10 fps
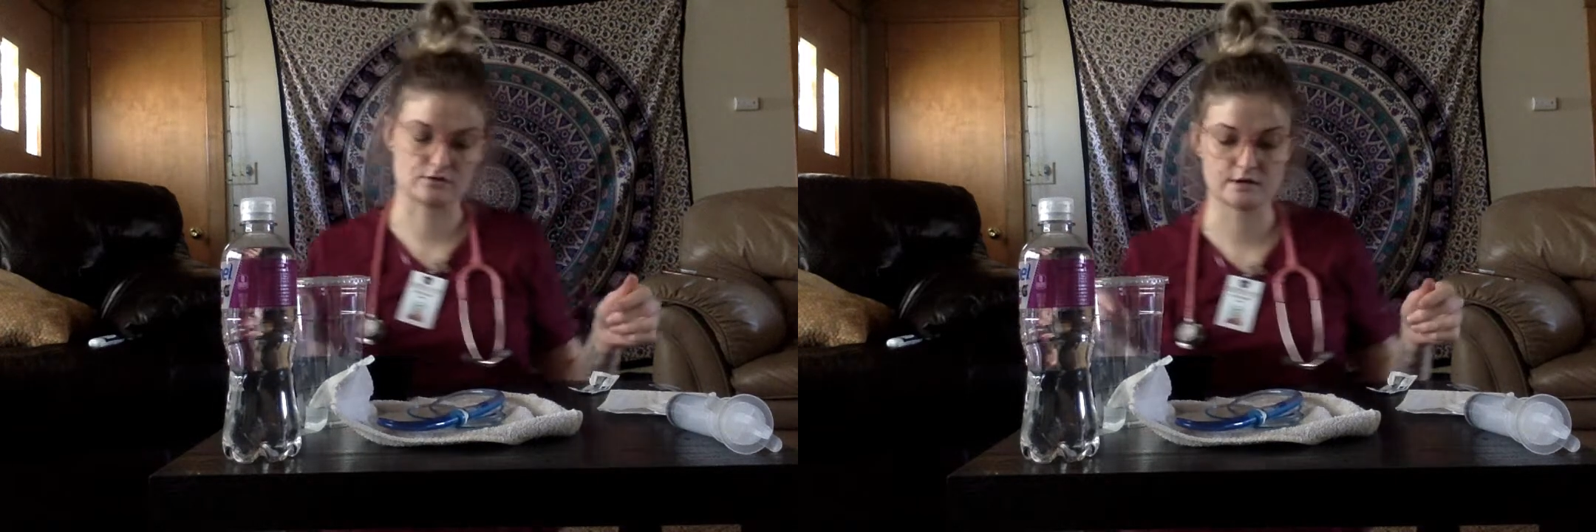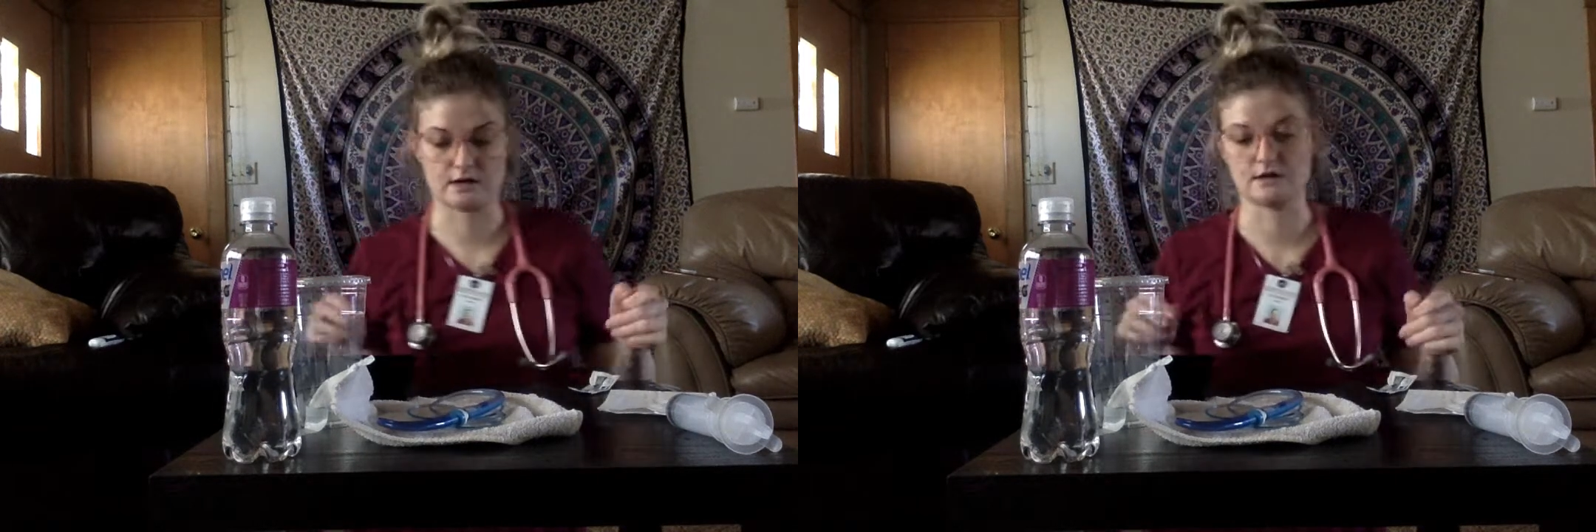
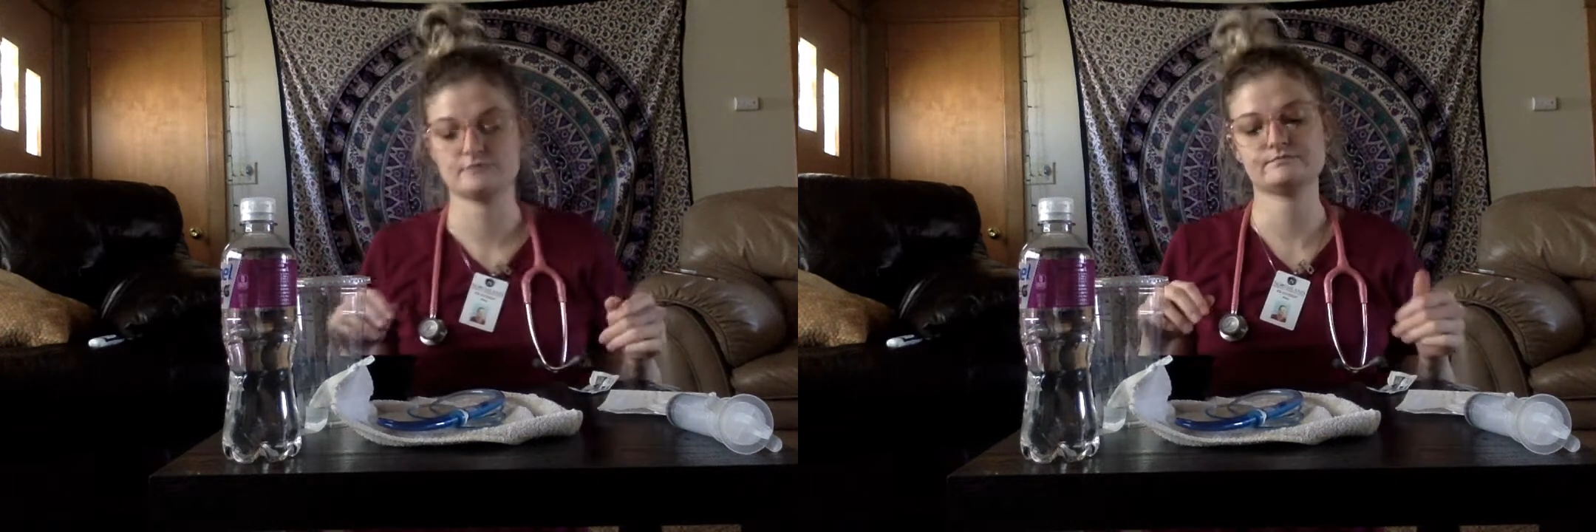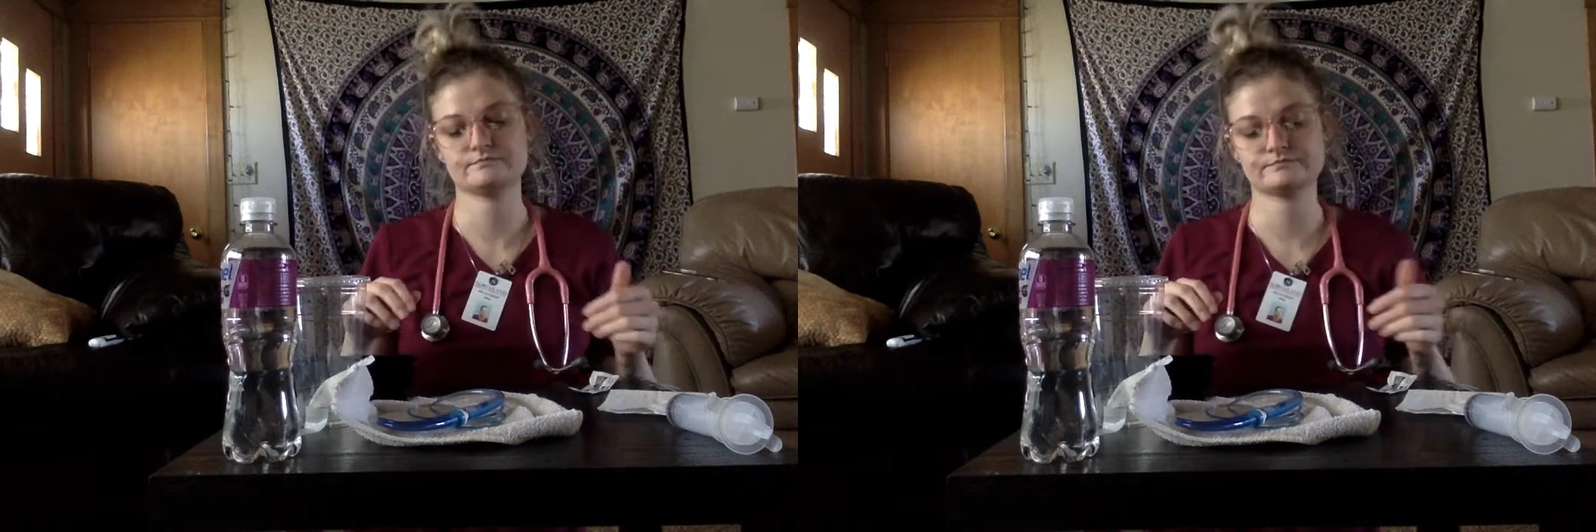okay.
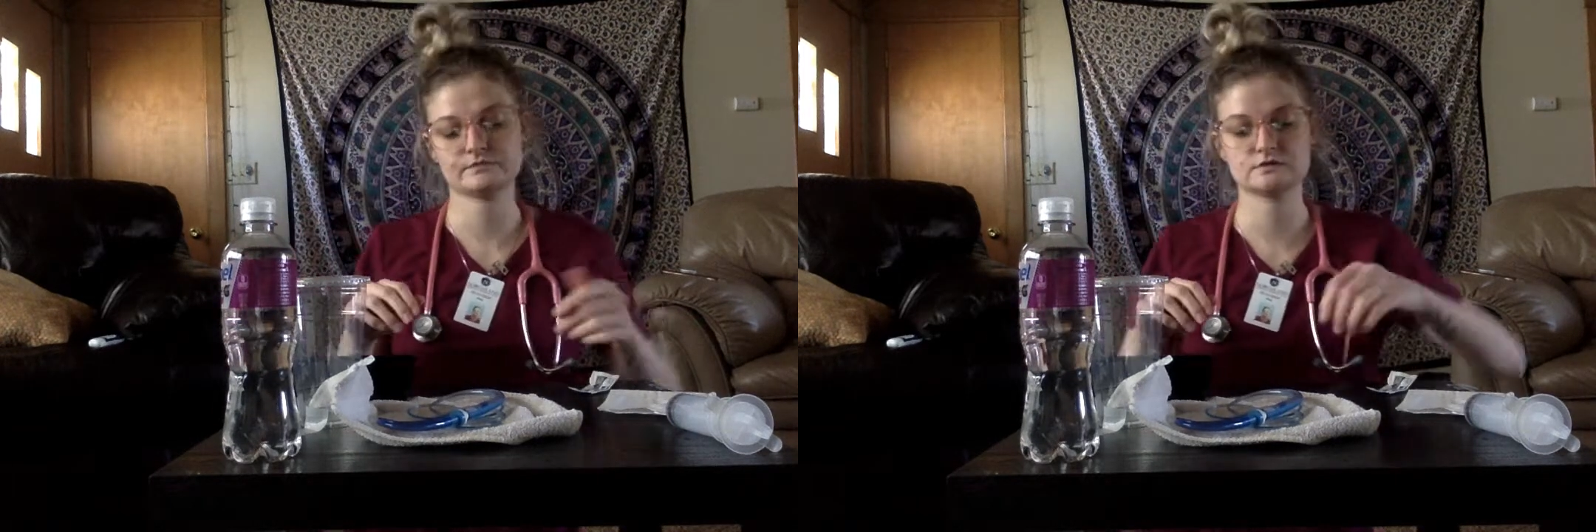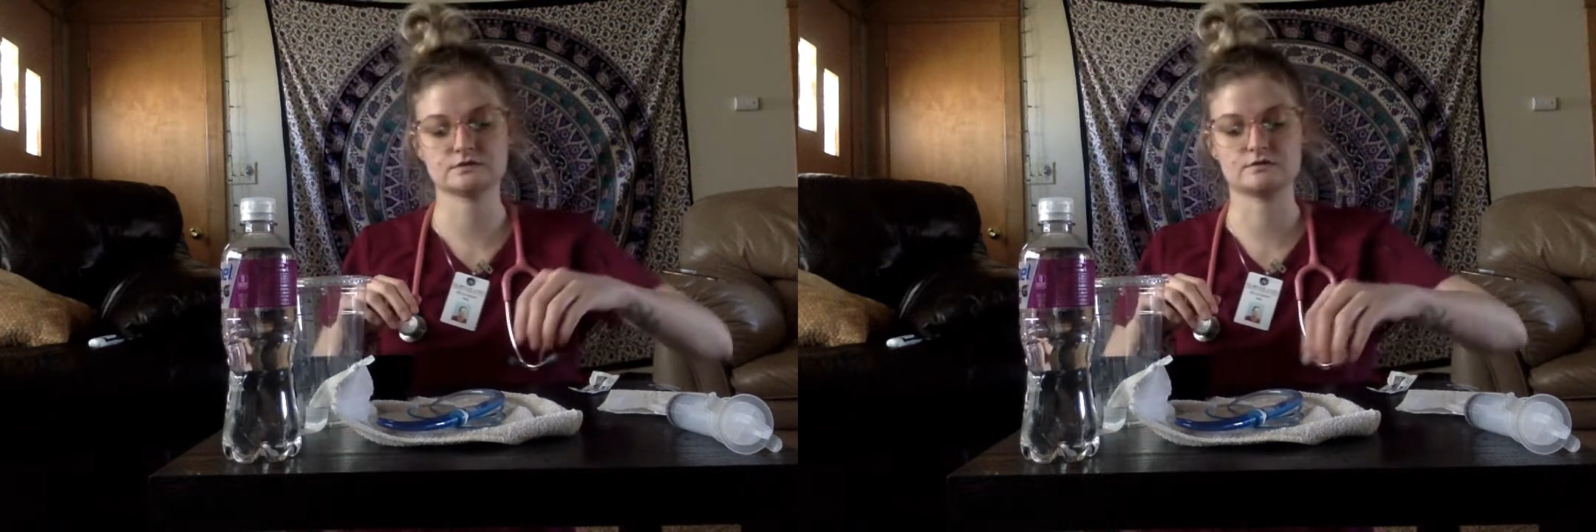
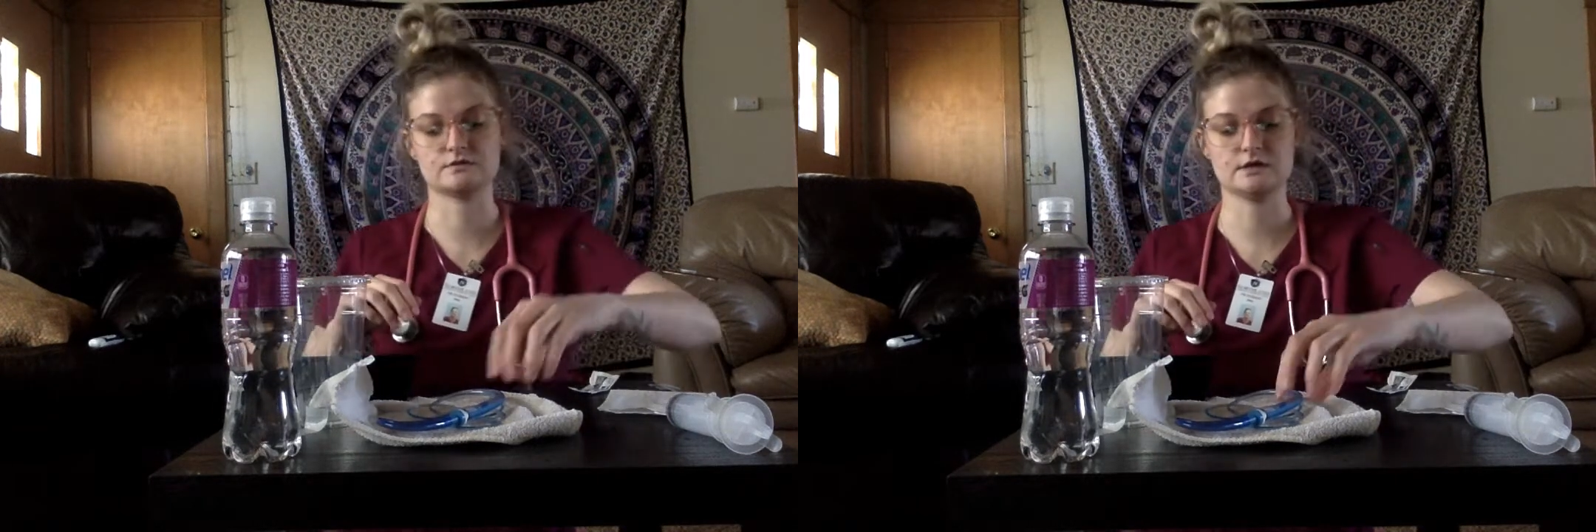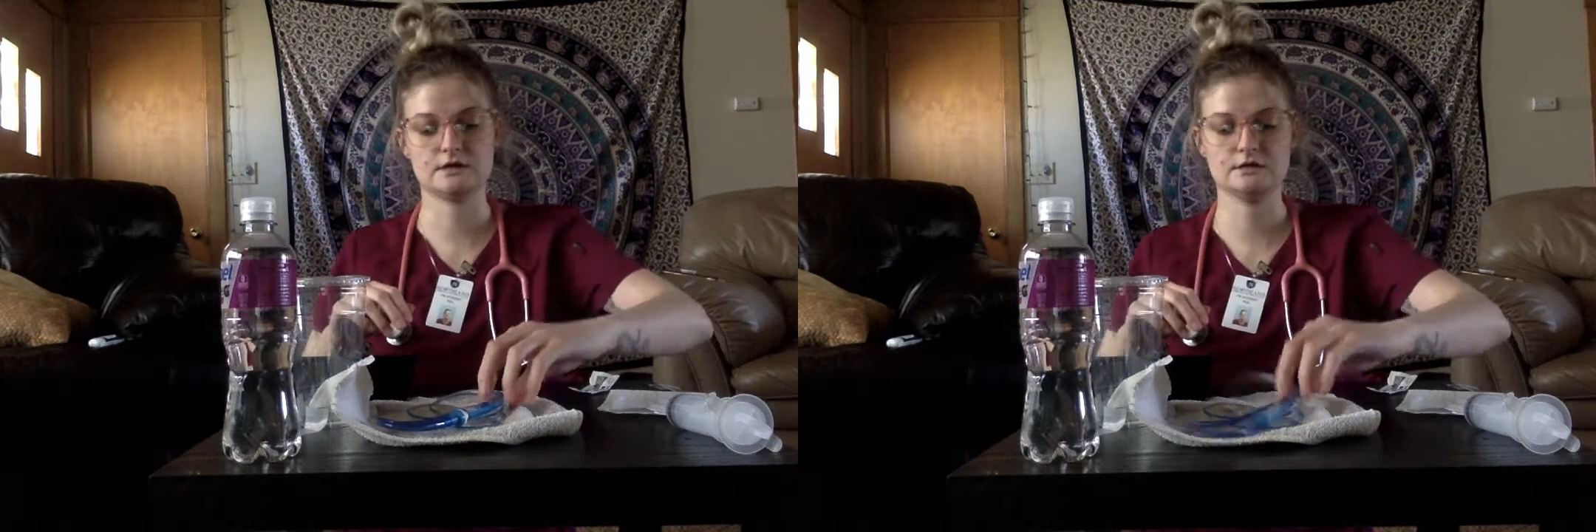So
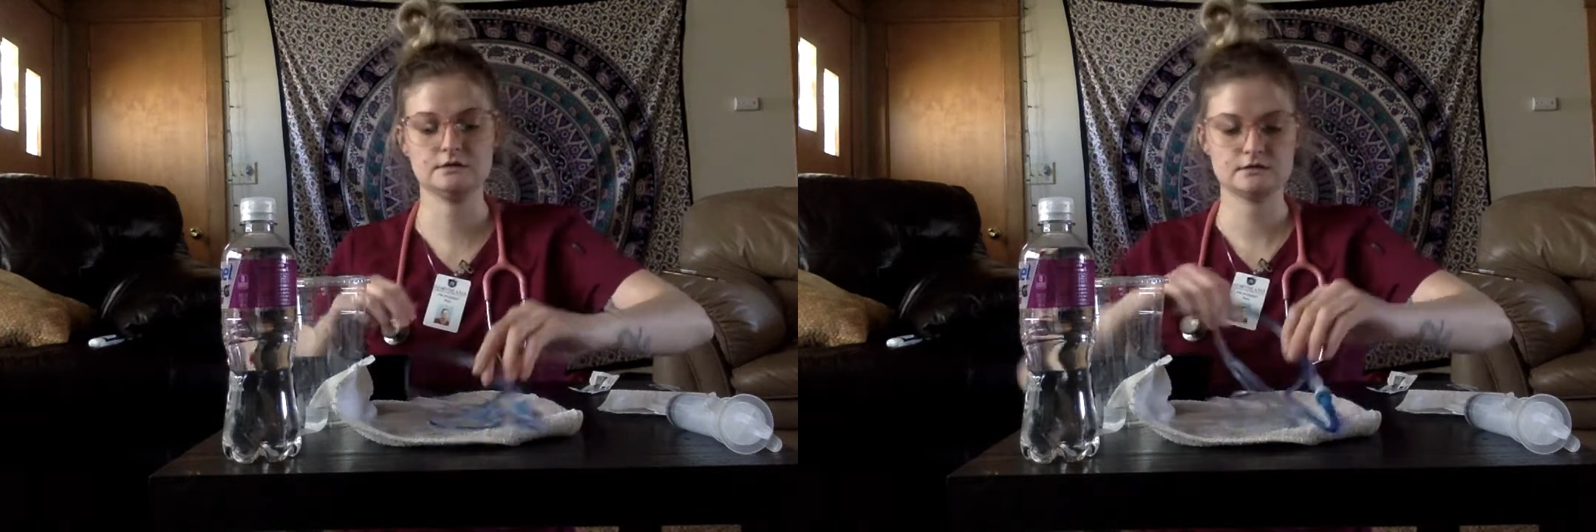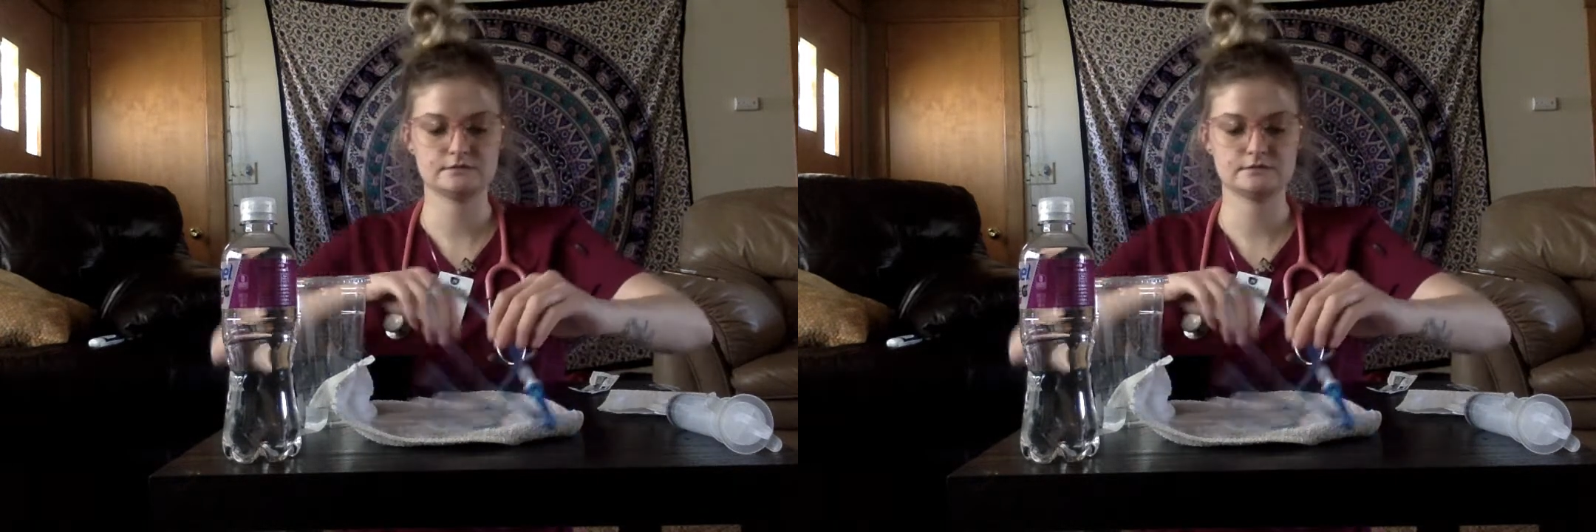then